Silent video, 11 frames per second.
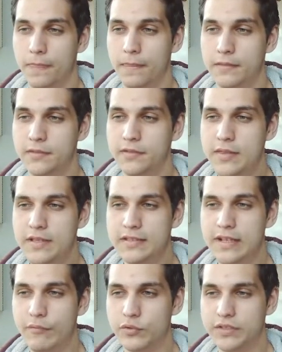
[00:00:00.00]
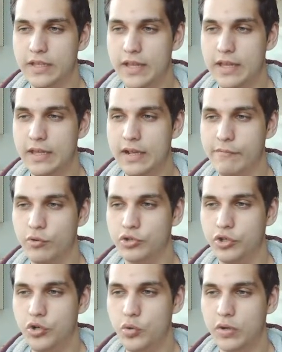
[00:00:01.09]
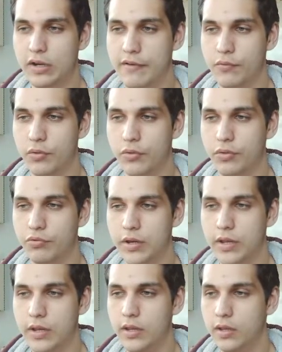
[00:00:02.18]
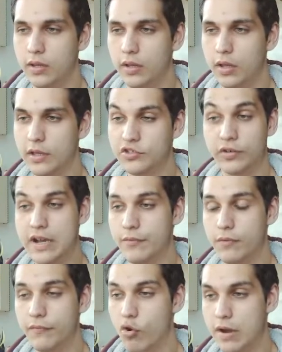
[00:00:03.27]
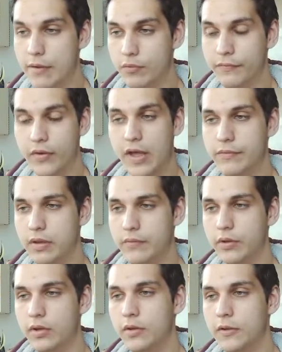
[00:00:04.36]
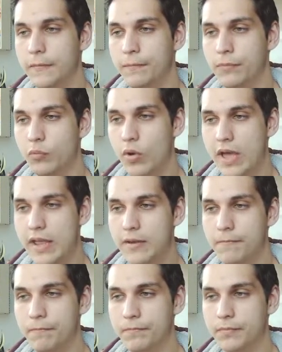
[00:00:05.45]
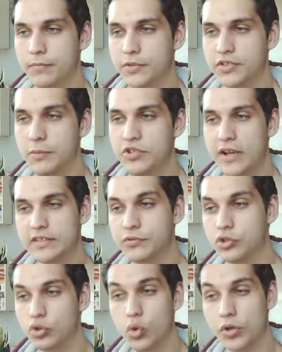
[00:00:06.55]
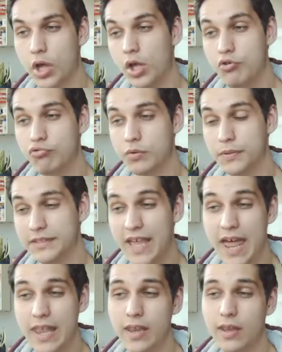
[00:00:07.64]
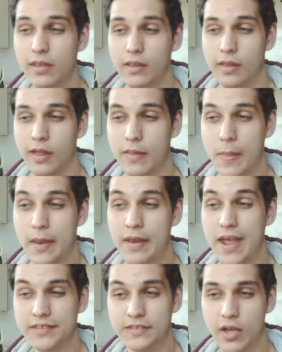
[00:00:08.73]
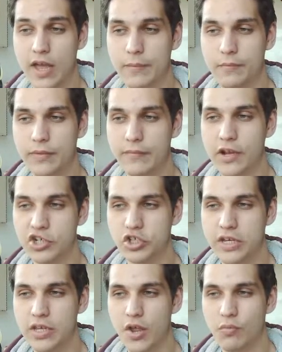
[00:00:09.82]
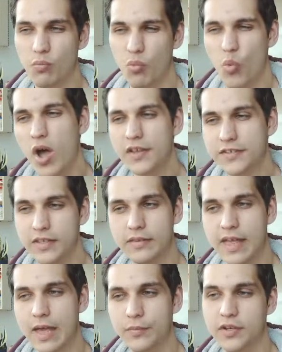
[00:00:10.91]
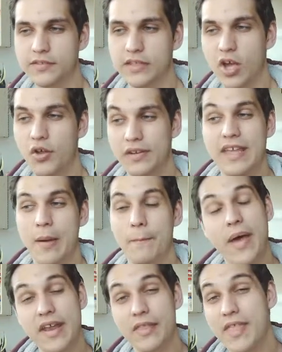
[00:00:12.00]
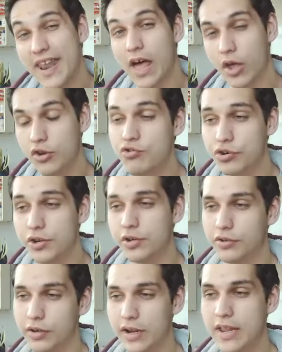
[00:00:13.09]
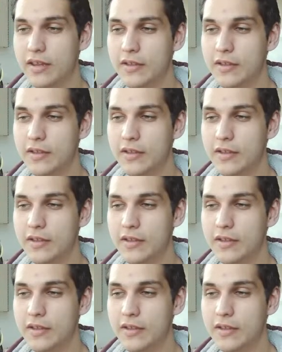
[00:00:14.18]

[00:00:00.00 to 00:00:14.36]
see these levels here, level 2 and level 3, level 4 and level 5 even, where the subjects have scored 100%, and then the next time they've actually done worse than that because they can't get better than 100, right?